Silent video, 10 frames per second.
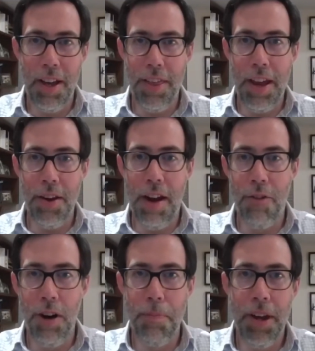Thank you to
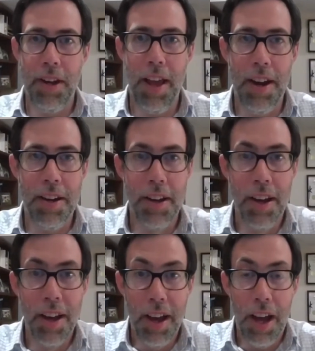everyone at Big Tent.
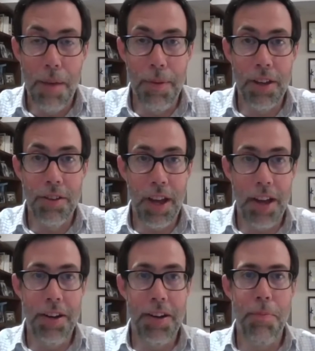I'm
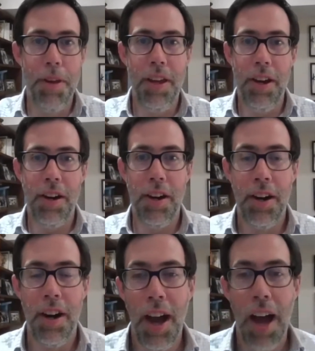excited to be here.
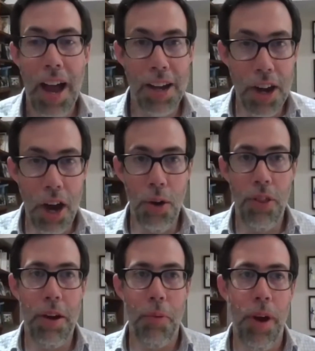I know
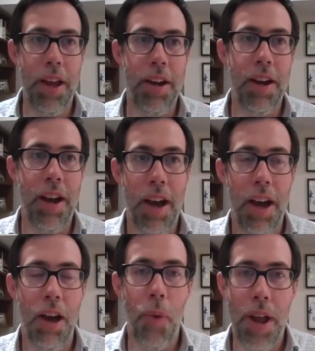that when
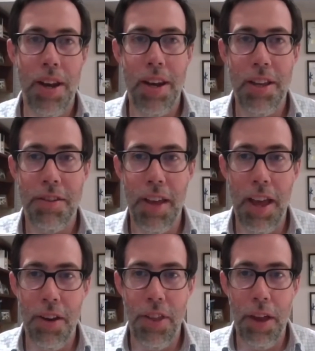Wendy
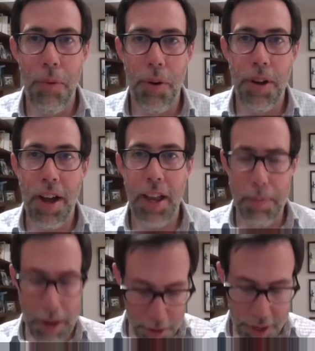said that we were talking
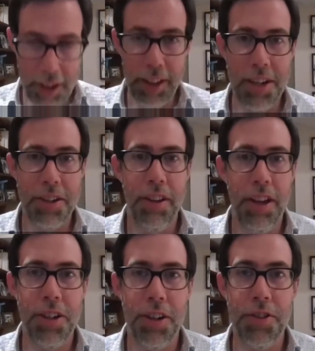about state
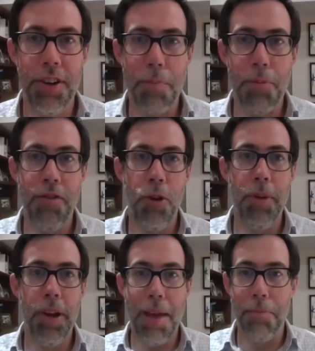legislatures, a number of you
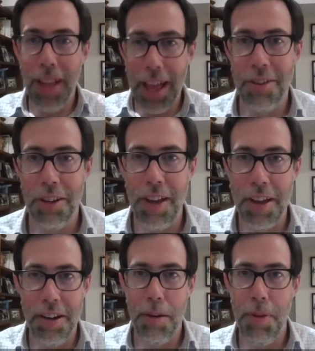became less
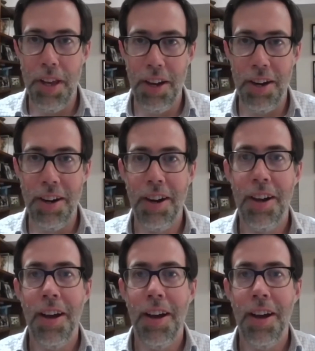excited to be here.